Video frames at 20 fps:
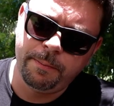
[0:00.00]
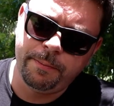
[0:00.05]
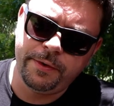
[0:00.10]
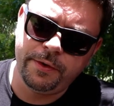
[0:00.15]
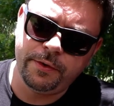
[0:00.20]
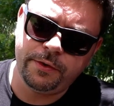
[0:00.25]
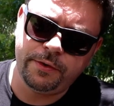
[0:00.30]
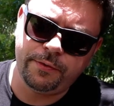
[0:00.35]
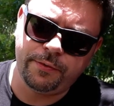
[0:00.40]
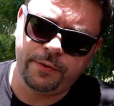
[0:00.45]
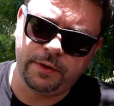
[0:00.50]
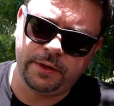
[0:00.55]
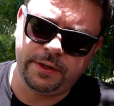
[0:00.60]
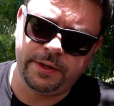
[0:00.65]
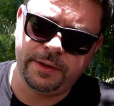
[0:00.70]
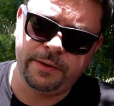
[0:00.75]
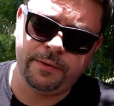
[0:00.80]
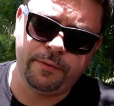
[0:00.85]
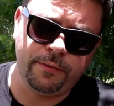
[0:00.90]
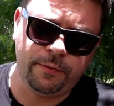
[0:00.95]

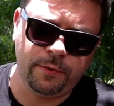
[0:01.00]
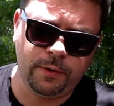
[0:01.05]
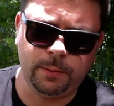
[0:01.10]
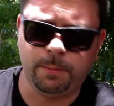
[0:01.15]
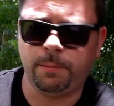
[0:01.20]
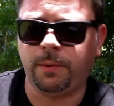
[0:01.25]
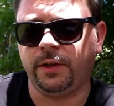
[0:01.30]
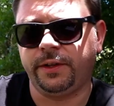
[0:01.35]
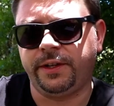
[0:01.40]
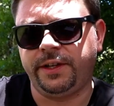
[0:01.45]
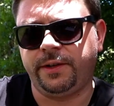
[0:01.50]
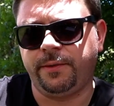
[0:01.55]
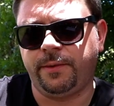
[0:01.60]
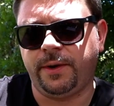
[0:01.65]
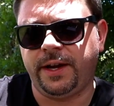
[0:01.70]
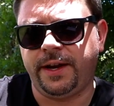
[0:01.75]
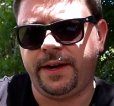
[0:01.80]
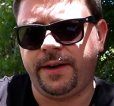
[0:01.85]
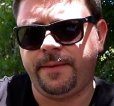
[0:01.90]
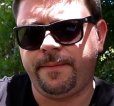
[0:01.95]
beautifully full-bodied
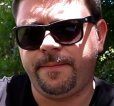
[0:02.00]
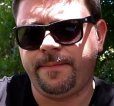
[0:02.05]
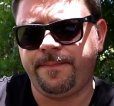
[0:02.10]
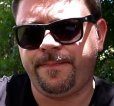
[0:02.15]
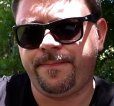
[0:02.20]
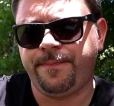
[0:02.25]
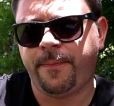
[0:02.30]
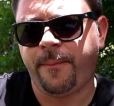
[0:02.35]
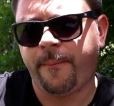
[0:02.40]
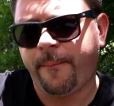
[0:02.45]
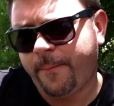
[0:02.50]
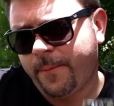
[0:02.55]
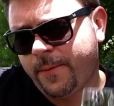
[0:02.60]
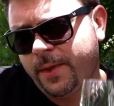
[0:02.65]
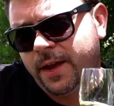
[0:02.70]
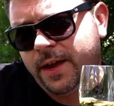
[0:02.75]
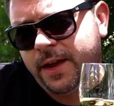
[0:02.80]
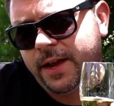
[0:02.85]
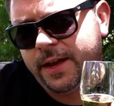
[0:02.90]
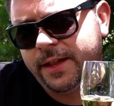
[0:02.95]
wine,
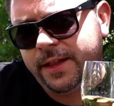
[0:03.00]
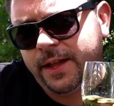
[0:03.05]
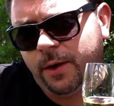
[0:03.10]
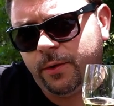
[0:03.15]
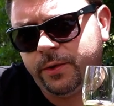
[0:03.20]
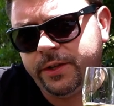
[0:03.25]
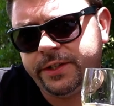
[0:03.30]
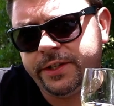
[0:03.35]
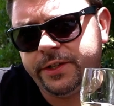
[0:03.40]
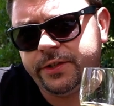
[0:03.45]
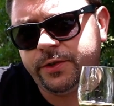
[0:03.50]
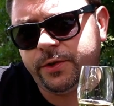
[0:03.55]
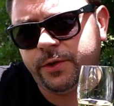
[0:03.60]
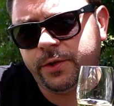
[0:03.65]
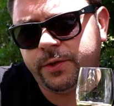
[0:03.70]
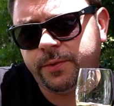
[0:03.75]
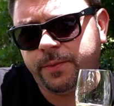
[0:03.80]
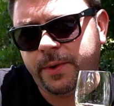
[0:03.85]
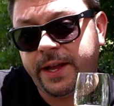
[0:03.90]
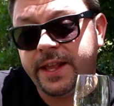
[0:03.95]
and now the
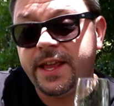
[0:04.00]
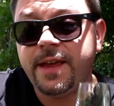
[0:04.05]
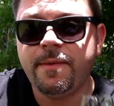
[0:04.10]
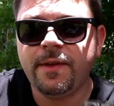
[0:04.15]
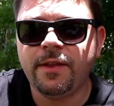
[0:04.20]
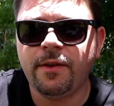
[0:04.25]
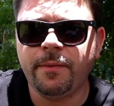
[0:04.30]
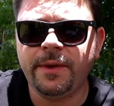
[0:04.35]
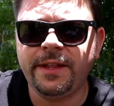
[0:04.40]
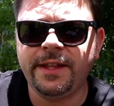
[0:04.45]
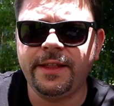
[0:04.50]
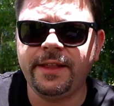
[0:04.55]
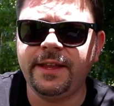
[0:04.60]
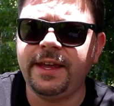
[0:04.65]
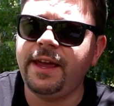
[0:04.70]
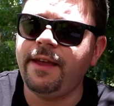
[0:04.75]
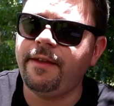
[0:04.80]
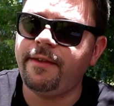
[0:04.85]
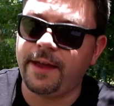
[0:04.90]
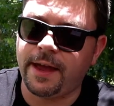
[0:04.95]
dessert wine, even though we didn't
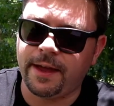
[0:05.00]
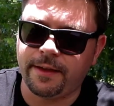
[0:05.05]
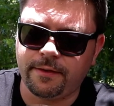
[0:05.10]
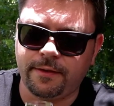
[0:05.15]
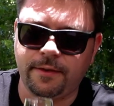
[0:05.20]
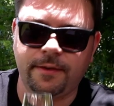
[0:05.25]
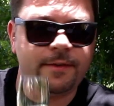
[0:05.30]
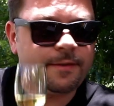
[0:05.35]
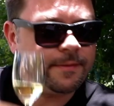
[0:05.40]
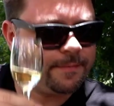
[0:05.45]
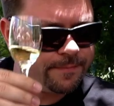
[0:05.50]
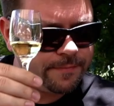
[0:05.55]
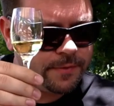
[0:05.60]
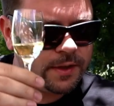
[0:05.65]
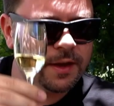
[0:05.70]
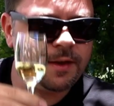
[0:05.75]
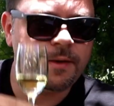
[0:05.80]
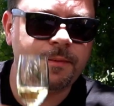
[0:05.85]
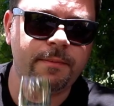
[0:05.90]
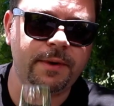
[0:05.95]
eat yet.
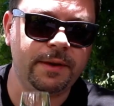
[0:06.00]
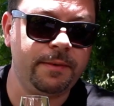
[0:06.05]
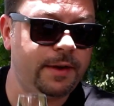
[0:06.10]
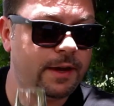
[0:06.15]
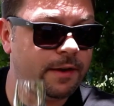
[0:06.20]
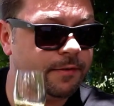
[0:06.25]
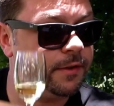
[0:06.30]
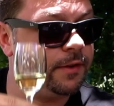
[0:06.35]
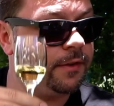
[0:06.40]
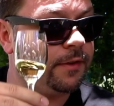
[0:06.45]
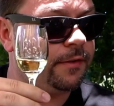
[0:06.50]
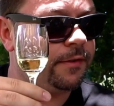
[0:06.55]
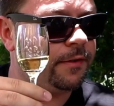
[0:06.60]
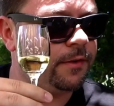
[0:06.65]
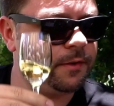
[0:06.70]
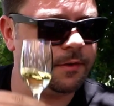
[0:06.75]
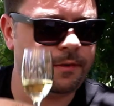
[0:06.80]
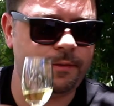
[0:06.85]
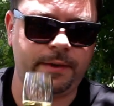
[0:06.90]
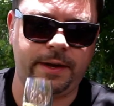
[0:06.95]
But we have the
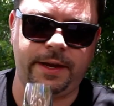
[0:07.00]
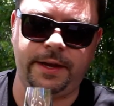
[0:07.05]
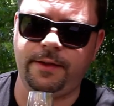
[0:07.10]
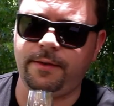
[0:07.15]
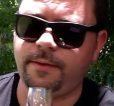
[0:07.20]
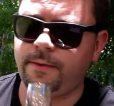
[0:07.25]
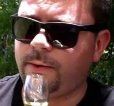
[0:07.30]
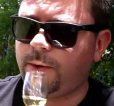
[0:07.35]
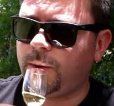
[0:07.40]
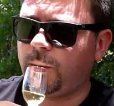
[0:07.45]
dessert wine.